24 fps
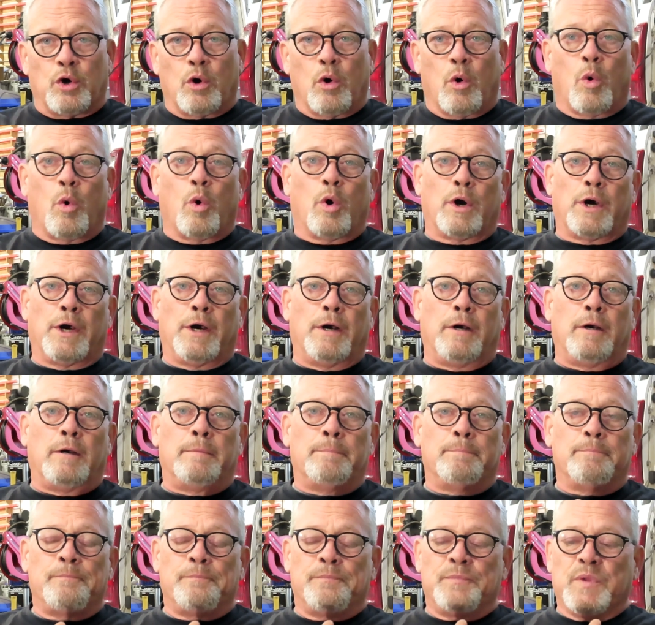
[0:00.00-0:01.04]
your order,
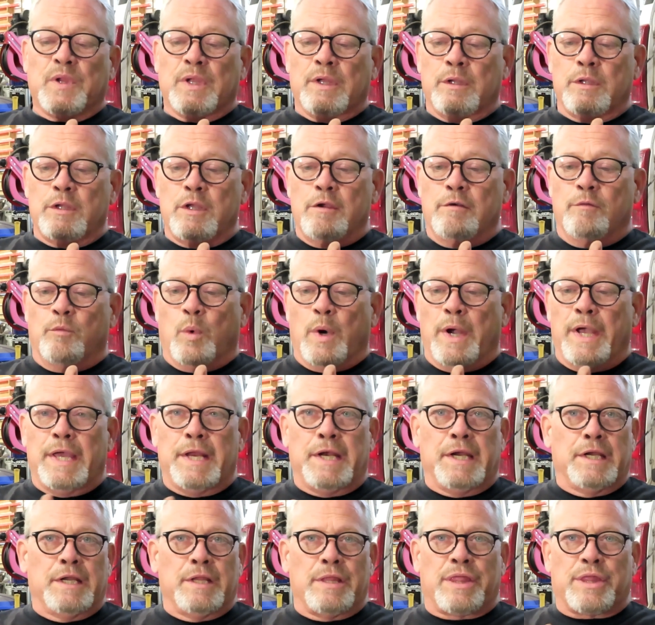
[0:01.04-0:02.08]
you've
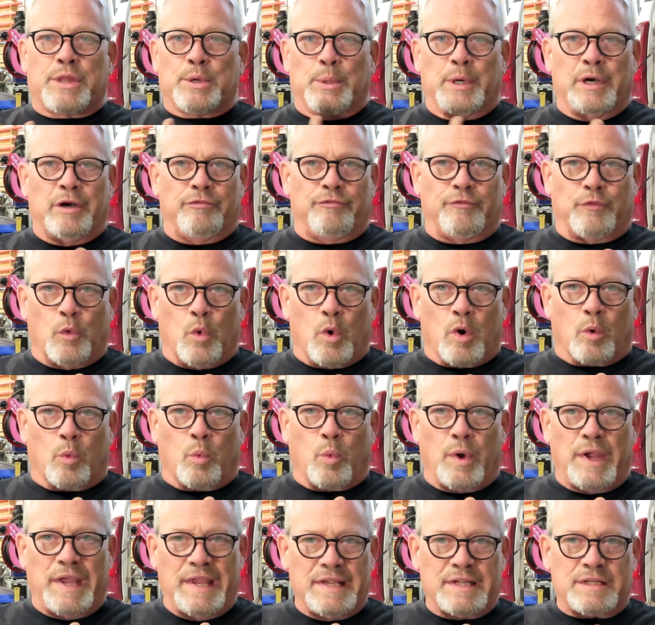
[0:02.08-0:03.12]
waited 3 or 4
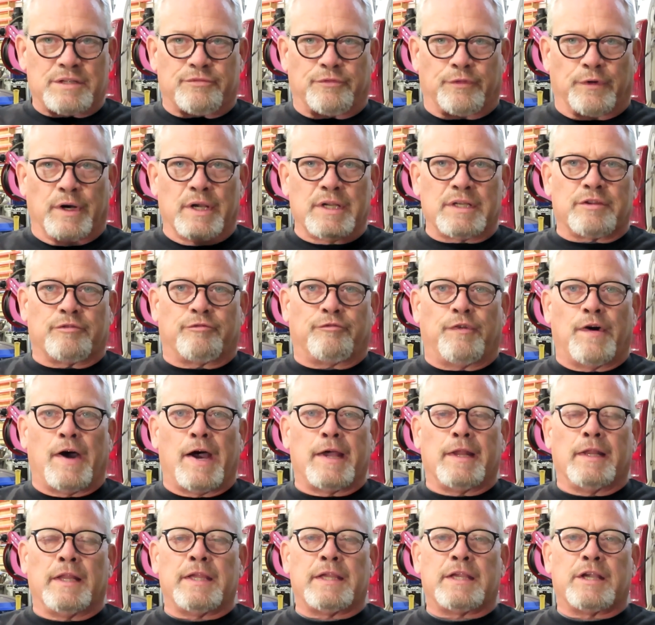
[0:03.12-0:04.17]
weeks for it to
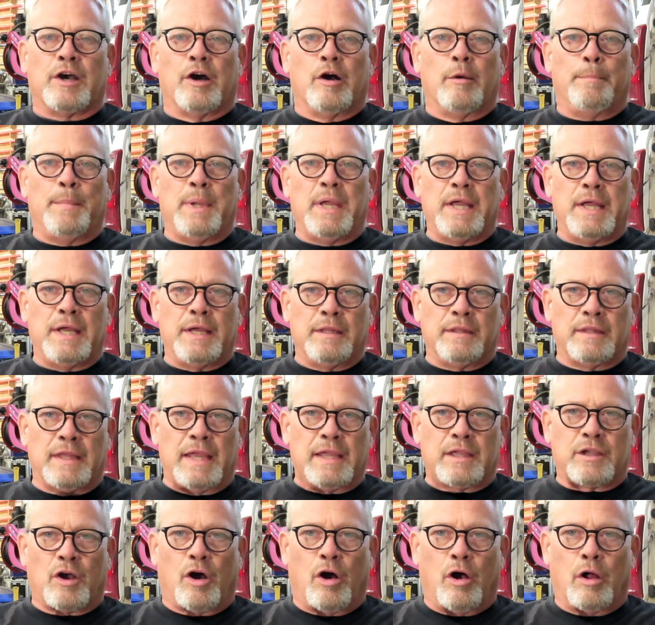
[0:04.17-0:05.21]
finally come in.
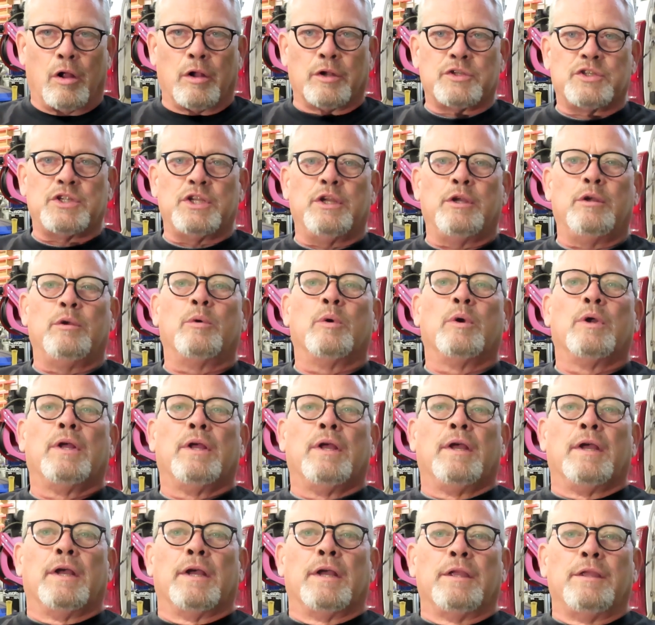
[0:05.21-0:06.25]
They called you,
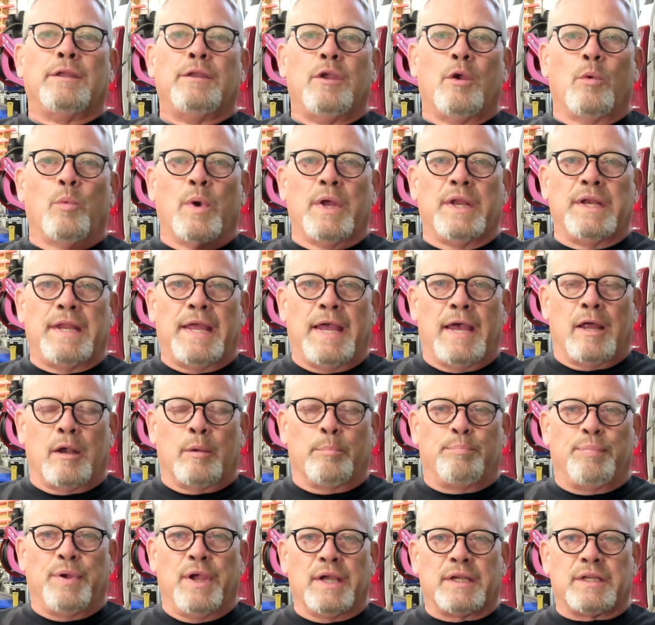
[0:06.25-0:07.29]
you went
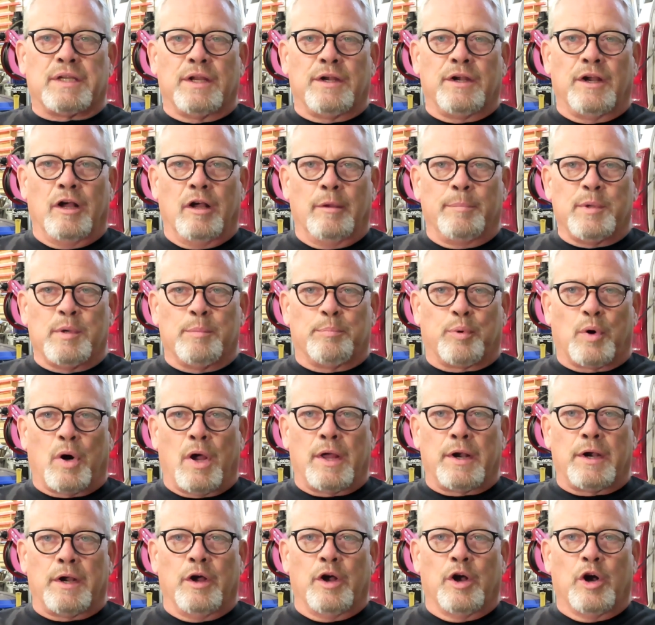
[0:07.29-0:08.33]
down and picked it up, you
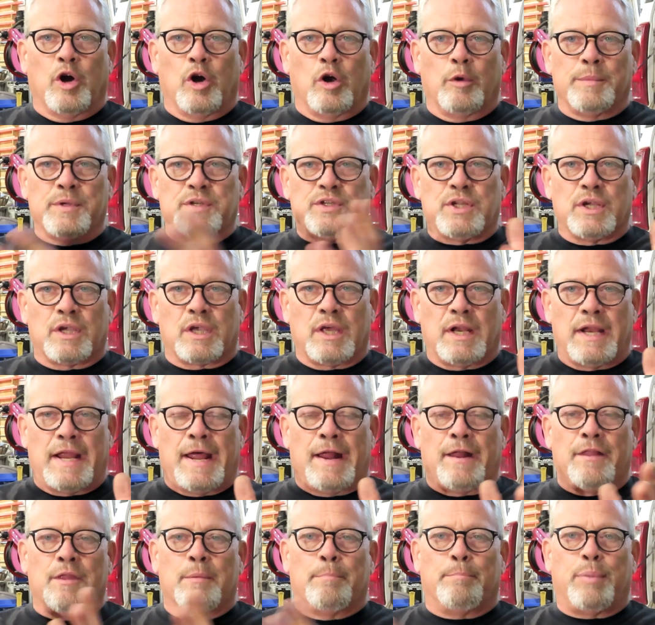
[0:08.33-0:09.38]
brought it home, you took it
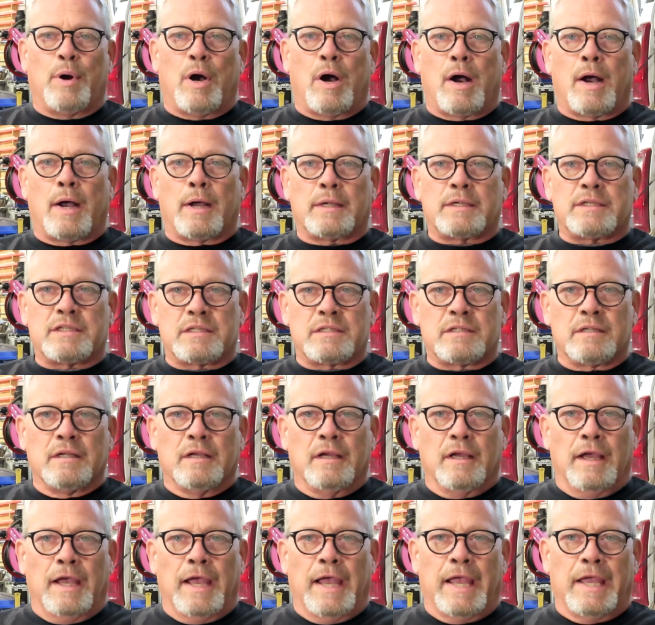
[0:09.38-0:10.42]
out of the box,
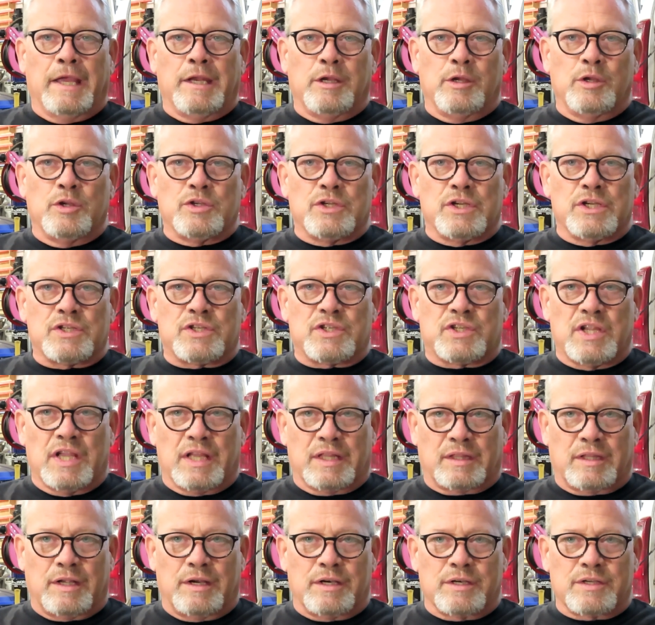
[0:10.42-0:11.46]
and you just
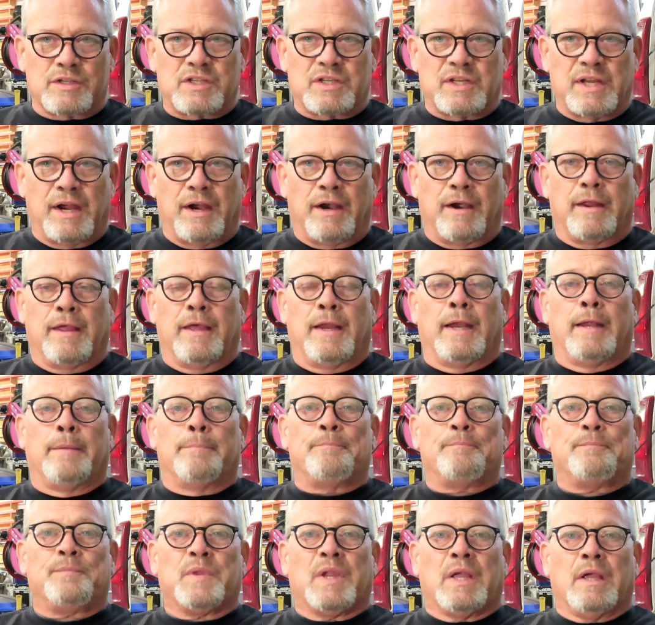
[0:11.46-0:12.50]
sit there and stared at it,
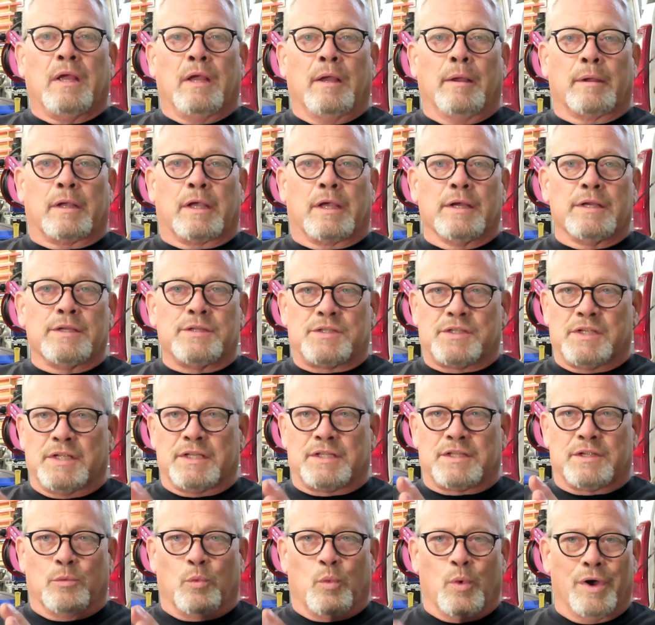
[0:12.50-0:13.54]
because
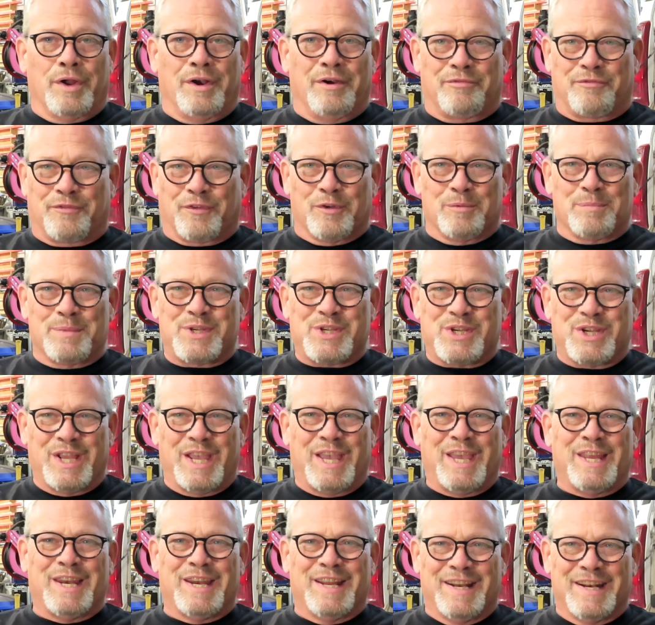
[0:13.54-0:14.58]
it's a wonderful
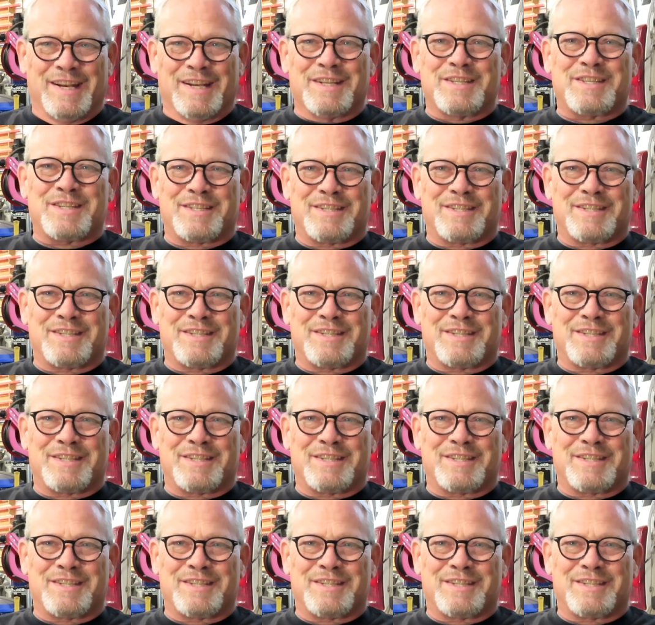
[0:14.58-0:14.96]
machine and